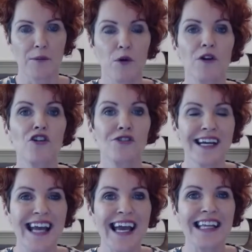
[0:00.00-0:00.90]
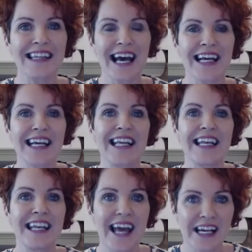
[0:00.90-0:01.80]
We're creating that
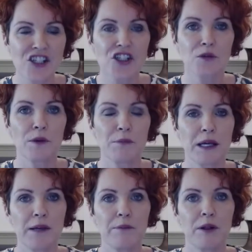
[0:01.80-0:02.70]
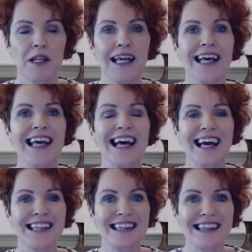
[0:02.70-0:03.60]
connection with people,
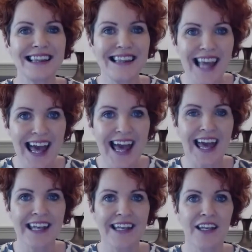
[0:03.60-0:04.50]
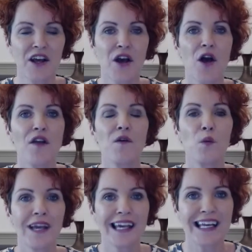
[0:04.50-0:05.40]
and then
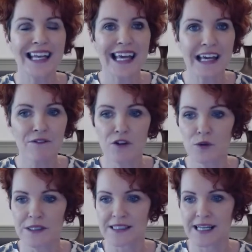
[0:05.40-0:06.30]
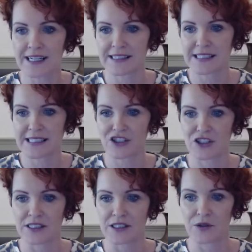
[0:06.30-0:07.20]
we can influence their
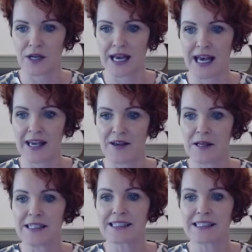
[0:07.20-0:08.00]
decisions. Okay.